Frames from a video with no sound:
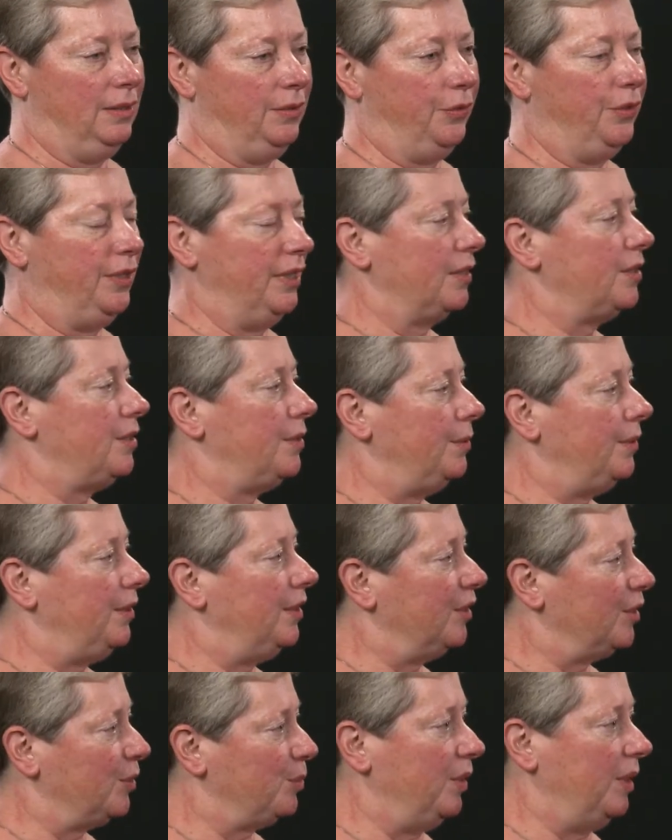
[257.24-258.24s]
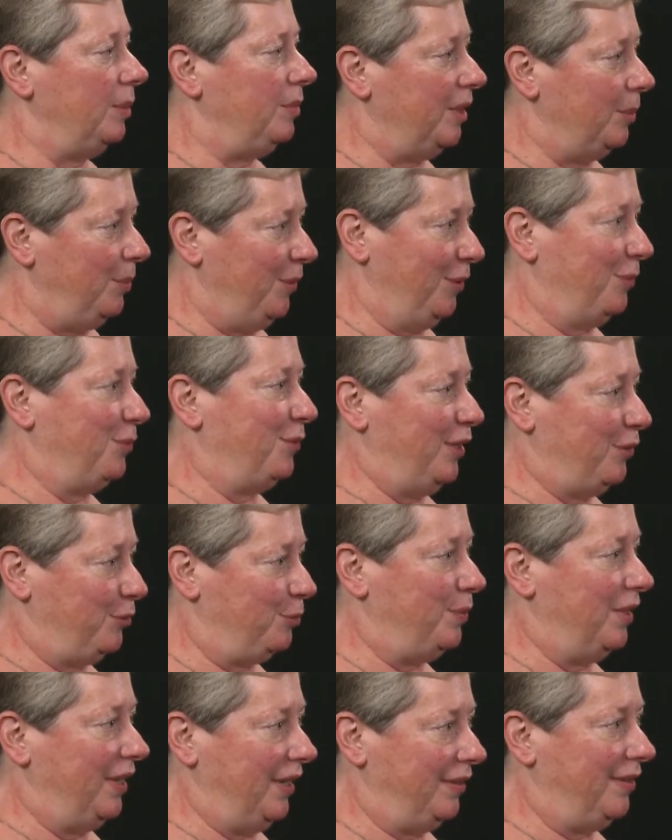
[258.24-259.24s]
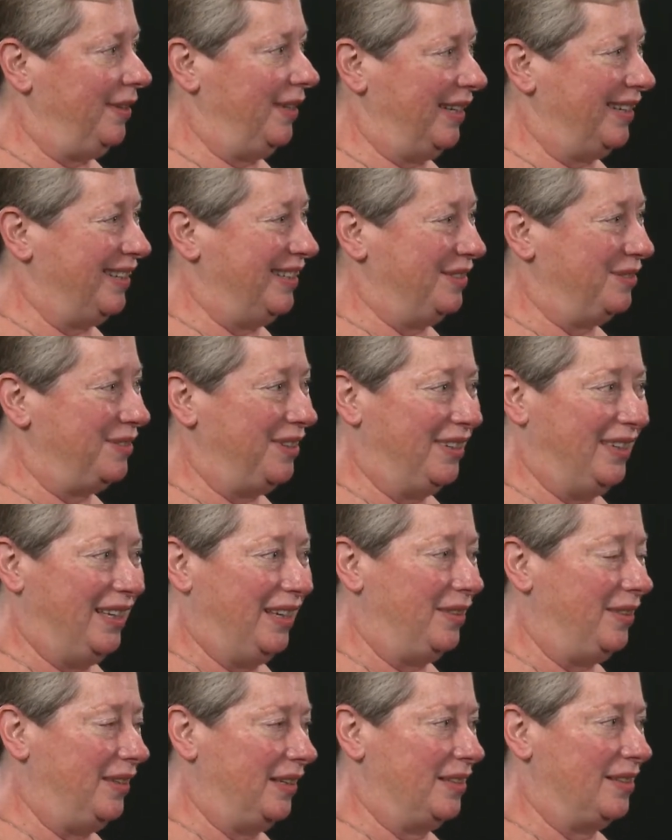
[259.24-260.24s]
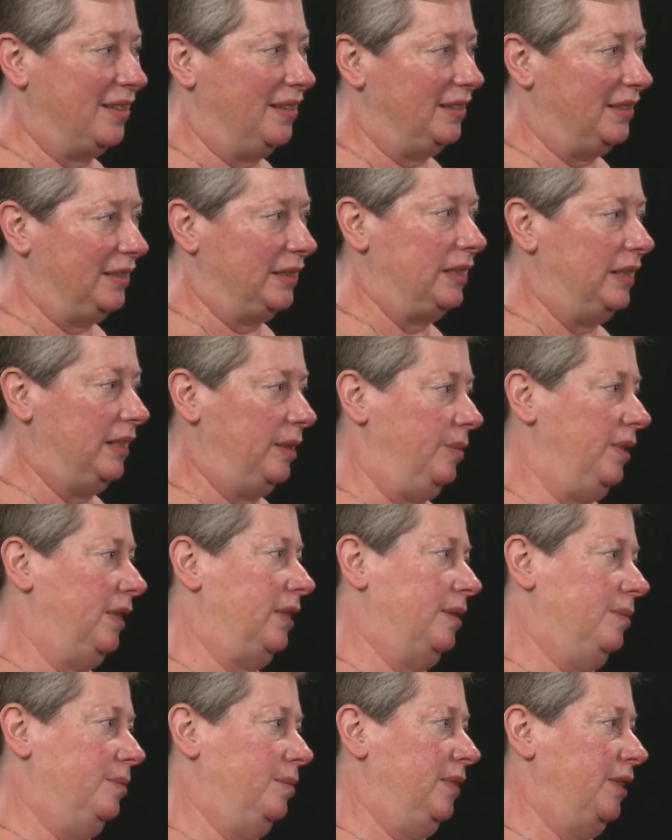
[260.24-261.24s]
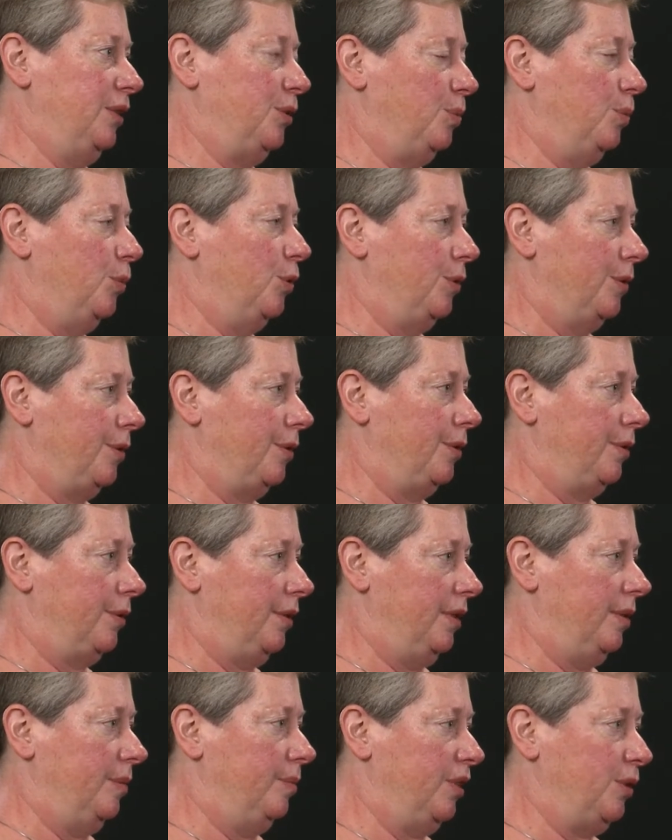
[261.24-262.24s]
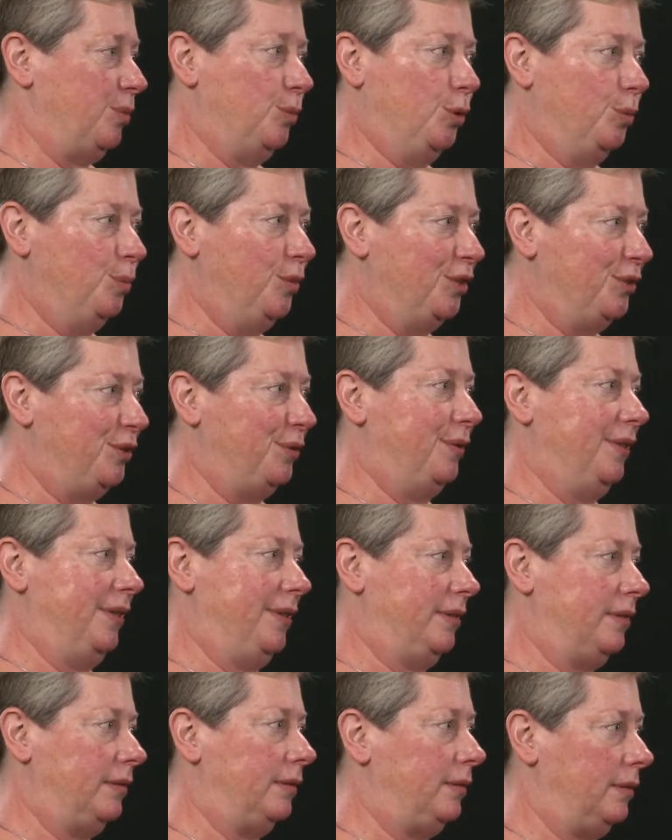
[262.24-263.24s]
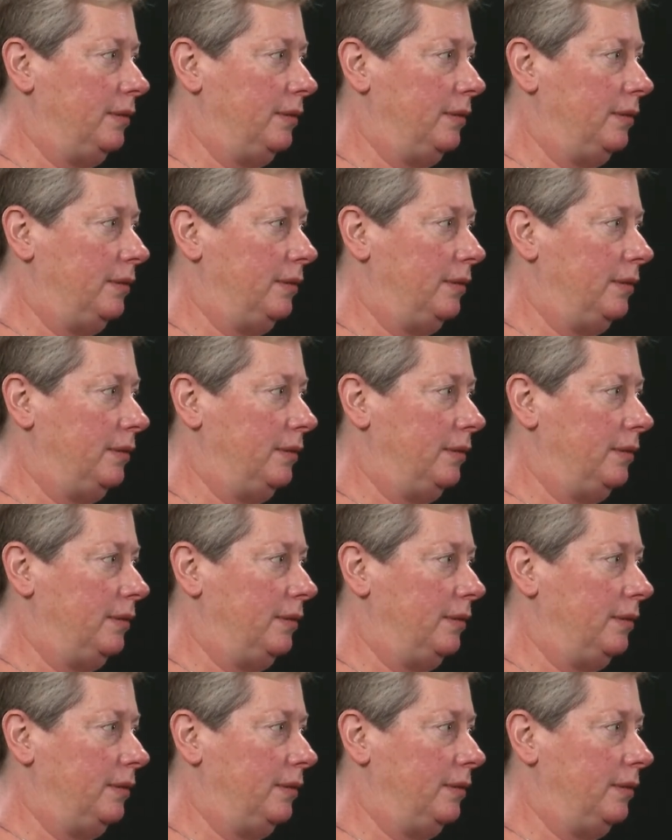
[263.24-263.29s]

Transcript: the next 2 years may be a bit rough, but I think after that things are likely to become much more moderate.